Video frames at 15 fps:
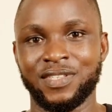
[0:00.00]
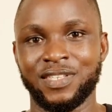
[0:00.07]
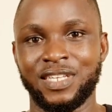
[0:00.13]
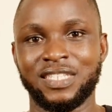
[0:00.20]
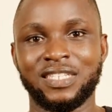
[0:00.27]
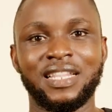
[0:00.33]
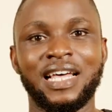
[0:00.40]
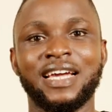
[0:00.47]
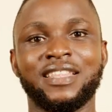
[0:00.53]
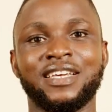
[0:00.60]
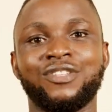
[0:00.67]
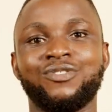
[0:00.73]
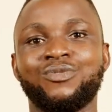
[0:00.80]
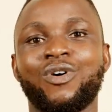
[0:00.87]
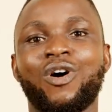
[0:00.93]
It's like they
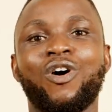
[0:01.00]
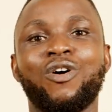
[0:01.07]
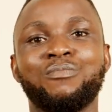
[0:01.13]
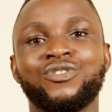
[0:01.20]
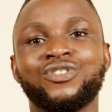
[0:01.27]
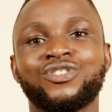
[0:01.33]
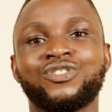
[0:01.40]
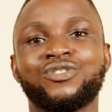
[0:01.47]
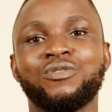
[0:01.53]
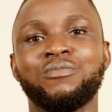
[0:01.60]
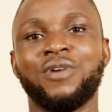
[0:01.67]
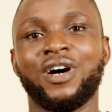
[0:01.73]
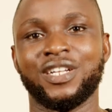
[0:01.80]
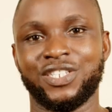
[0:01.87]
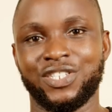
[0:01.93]
do almost too
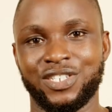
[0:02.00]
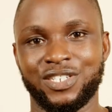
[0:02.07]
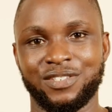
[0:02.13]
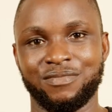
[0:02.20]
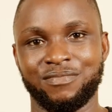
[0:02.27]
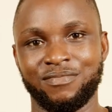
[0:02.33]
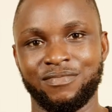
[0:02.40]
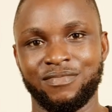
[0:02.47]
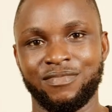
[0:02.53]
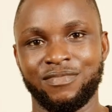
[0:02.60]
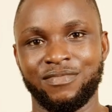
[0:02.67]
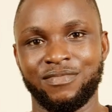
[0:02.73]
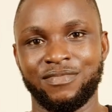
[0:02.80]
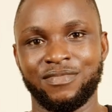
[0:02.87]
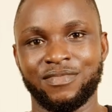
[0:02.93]
much.
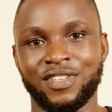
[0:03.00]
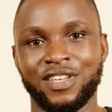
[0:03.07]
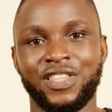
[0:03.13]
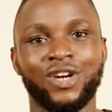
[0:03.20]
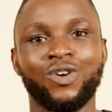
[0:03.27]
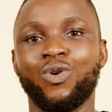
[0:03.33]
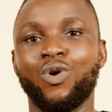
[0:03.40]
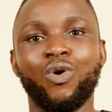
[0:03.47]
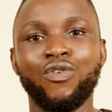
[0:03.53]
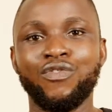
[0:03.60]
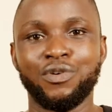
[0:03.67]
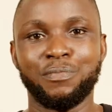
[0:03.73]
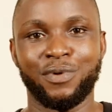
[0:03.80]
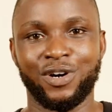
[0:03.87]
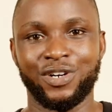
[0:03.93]
They go
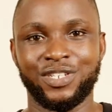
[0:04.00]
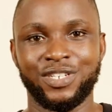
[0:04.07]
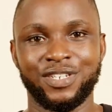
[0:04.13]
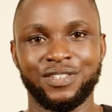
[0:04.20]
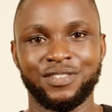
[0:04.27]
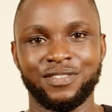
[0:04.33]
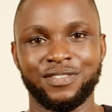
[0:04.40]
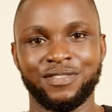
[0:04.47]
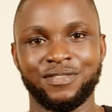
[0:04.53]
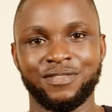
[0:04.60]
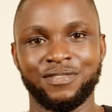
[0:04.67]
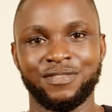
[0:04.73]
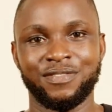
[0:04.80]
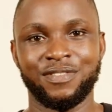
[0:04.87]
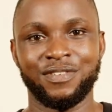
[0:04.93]
overboard.
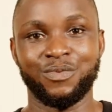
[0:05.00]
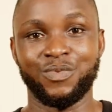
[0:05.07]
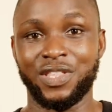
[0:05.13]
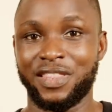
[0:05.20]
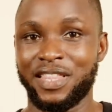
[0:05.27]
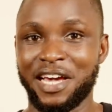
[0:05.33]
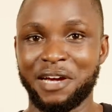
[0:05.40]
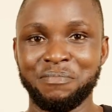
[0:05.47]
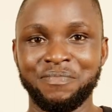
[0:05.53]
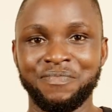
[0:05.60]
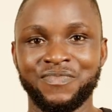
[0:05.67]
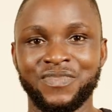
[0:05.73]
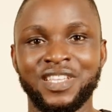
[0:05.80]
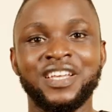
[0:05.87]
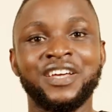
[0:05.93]
With them,
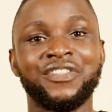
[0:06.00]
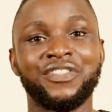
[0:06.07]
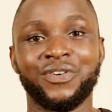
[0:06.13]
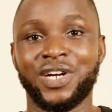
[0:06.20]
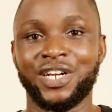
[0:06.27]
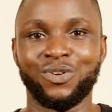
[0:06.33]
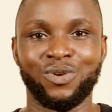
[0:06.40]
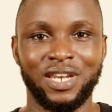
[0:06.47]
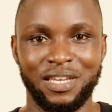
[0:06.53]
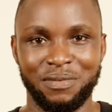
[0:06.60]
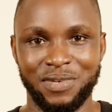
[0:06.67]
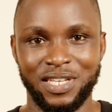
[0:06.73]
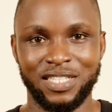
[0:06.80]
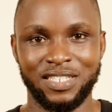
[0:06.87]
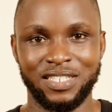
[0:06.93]
there are no
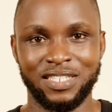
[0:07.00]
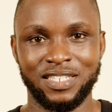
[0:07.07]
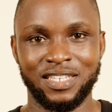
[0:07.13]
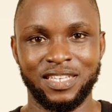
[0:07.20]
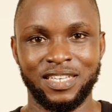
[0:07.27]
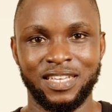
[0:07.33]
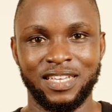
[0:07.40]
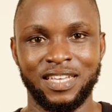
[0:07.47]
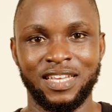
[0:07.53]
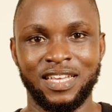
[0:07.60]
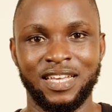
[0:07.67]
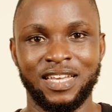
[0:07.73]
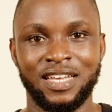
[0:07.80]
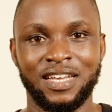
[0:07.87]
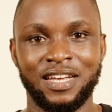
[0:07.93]
limits.
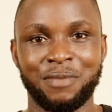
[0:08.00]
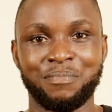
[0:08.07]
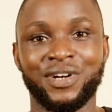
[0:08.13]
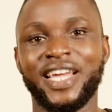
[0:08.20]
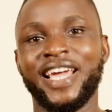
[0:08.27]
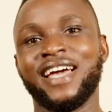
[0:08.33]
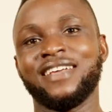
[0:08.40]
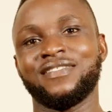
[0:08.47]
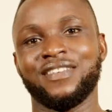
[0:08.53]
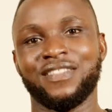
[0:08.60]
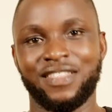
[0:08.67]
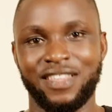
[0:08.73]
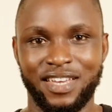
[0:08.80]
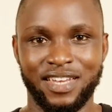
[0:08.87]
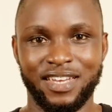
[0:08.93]
But here's the
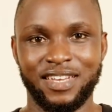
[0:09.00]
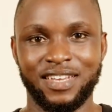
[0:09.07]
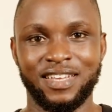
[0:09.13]
thing.